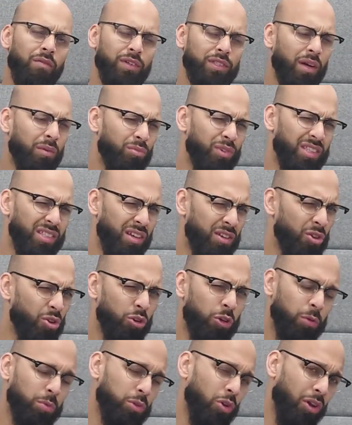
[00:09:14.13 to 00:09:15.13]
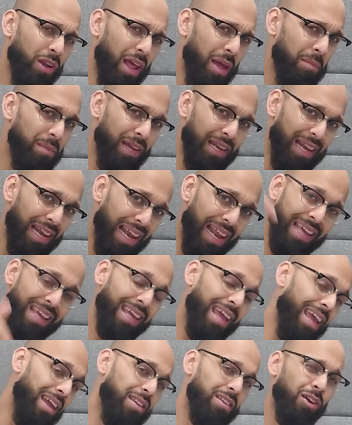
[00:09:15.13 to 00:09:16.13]
For some reason, YouTube's not letting me
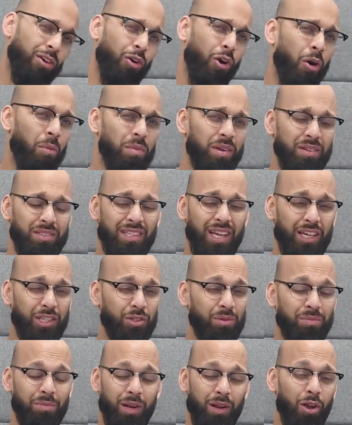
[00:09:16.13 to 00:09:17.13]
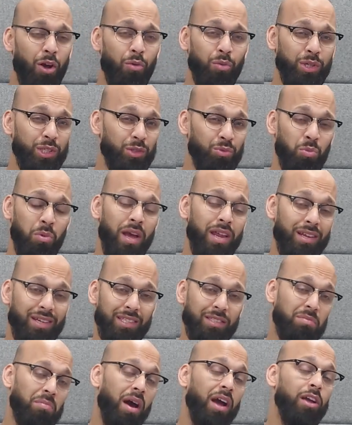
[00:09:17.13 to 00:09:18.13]
link it in the comment section below, which is weird,
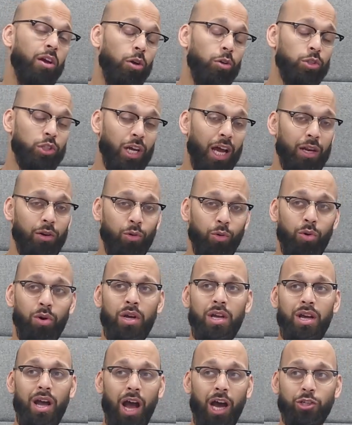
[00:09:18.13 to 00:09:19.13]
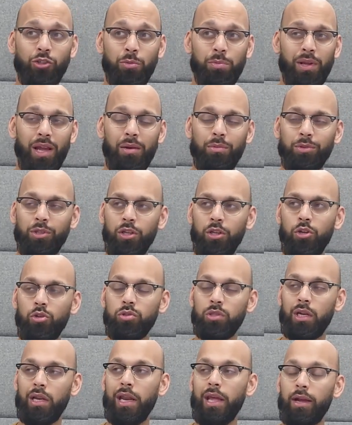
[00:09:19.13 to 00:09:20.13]
because my own channel, I should be able to
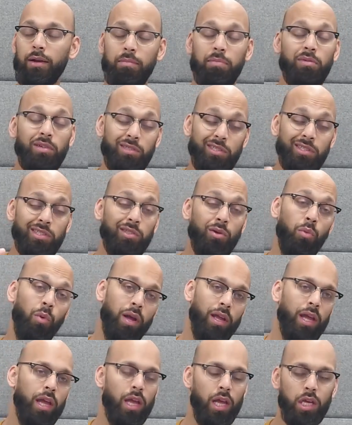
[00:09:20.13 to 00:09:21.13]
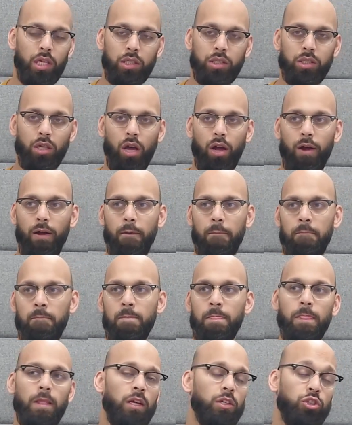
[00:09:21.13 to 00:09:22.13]
use a link, but it's just the way it is.
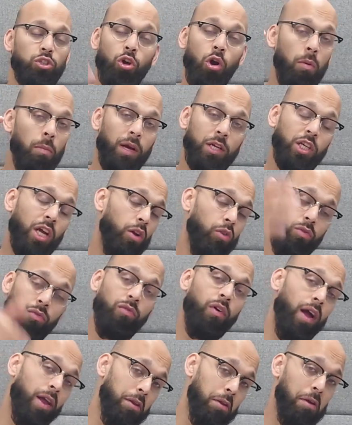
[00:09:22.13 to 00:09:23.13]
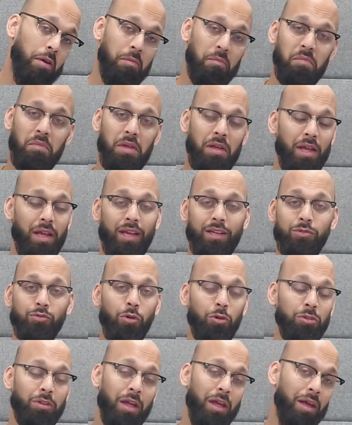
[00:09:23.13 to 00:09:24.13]
Just go on my channel, find it. It's
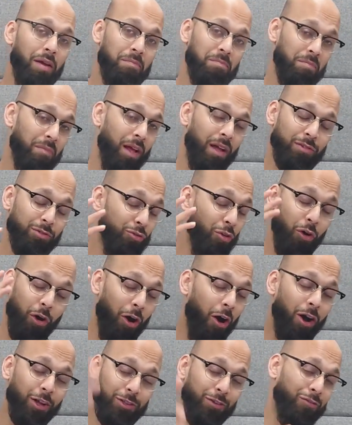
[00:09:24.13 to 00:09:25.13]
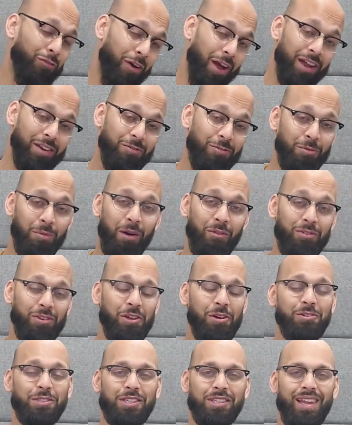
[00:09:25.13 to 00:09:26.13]
not there. It's not hard to find. All my
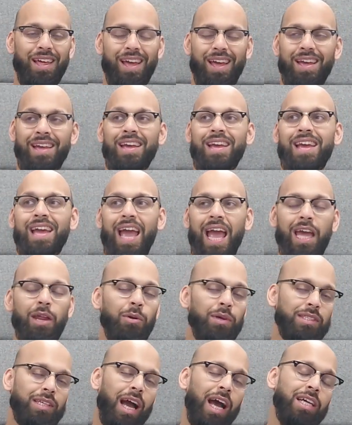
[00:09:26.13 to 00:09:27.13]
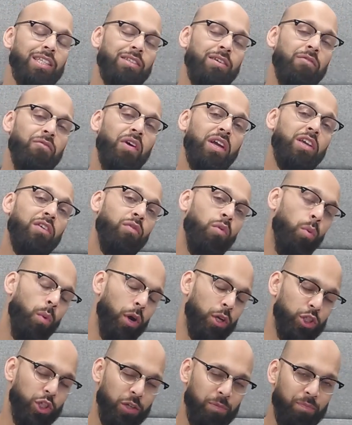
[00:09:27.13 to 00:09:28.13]
videos are there. Anyways, guys, thank you for
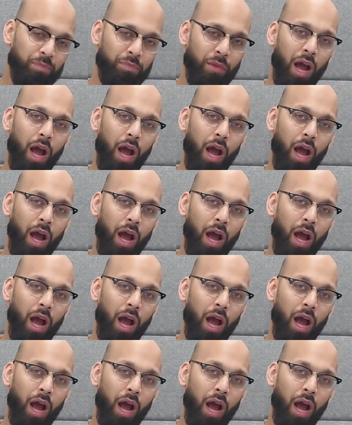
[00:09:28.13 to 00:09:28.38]
watching.